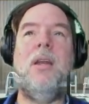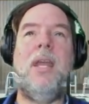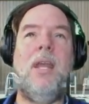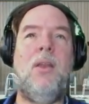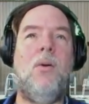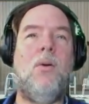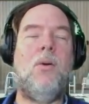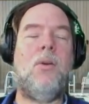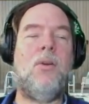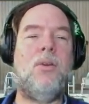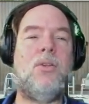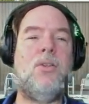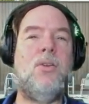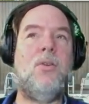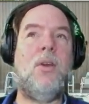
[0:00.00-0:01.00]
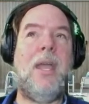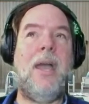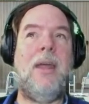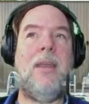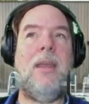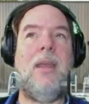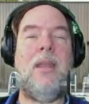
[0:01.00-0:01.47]
in order to
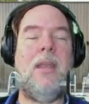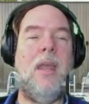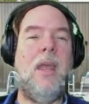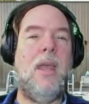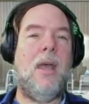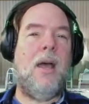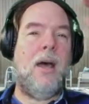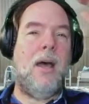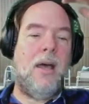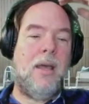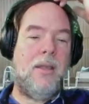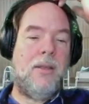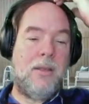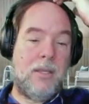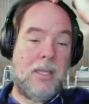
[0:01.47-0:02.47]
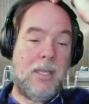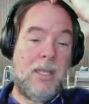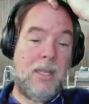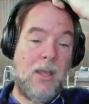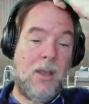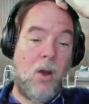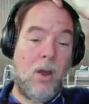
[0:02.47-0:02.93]
add in
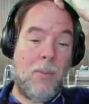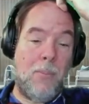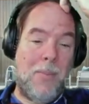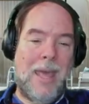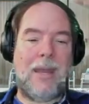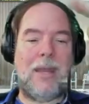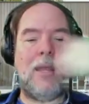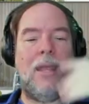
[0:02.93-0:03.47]
automatic